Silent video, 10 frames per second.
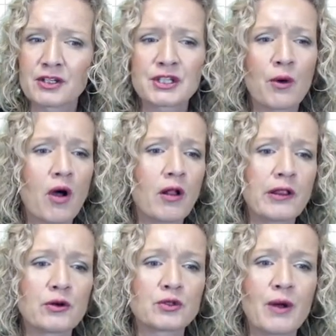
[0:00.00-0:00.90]
So
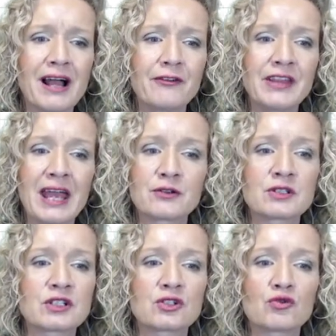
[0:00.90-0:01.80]
although
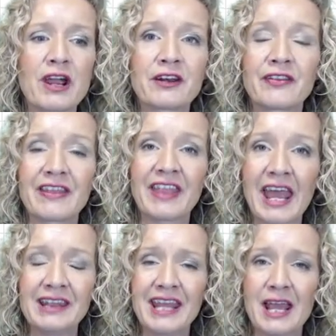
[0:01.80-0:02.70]
12,000 is greater than
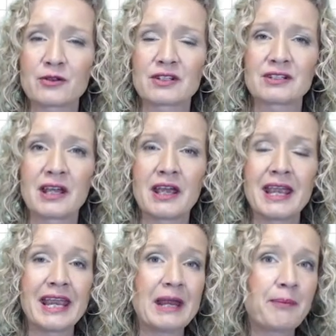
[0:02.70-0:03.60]
10,000,
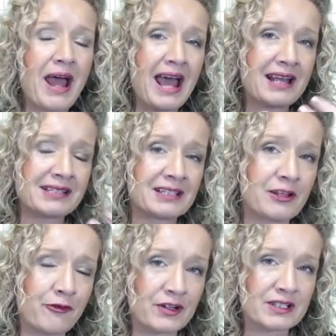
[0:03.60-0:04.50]
it passed
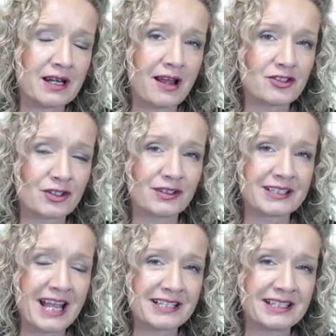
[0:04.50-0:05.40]
the first logical
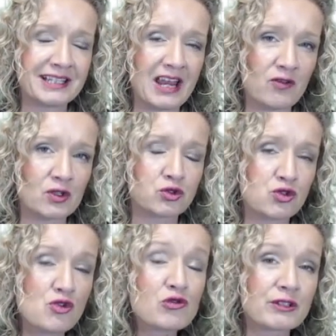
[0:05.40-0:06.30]
test and gave a
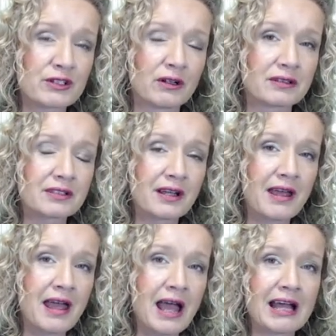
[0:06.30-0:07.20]
true result.
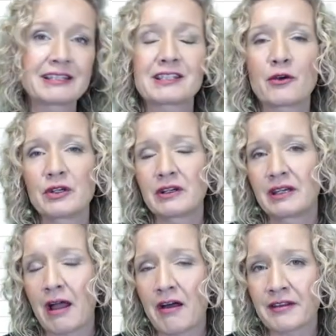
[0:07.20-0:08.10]
And so you
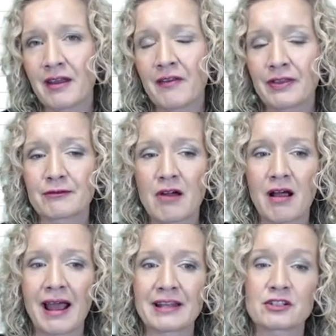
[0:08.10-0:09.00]
got the
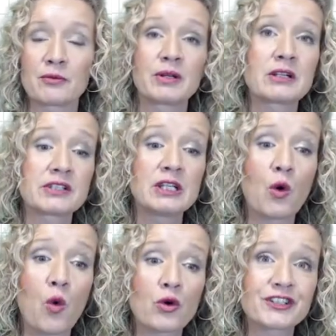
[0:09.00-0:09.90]
wrong answer because
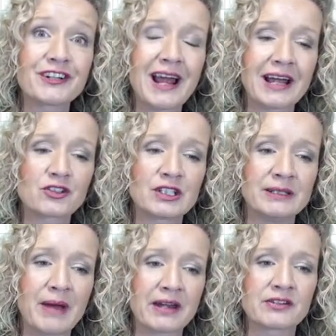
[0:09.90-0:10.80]
the order
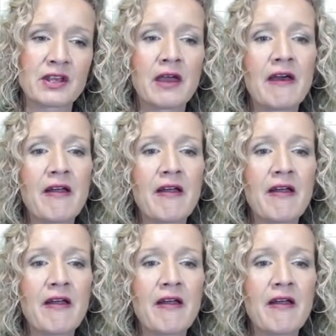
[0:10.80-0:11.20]
actually matters.